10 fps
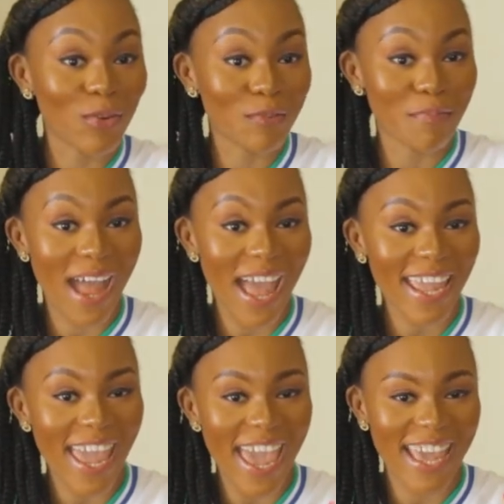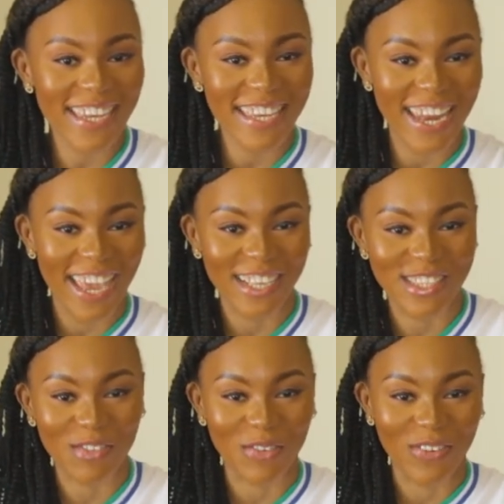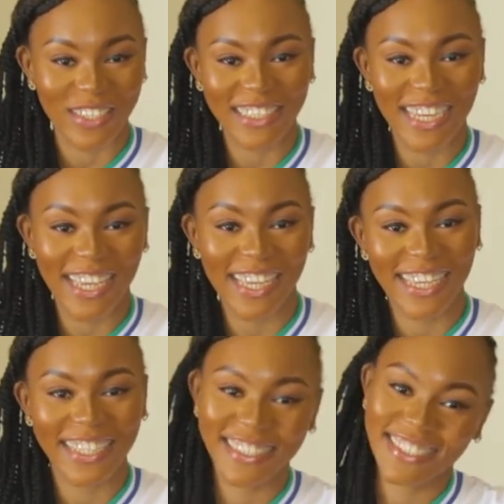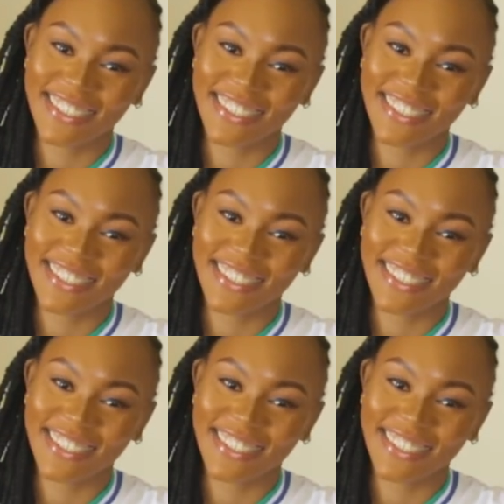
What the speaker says: Goodbye and thanks for watching.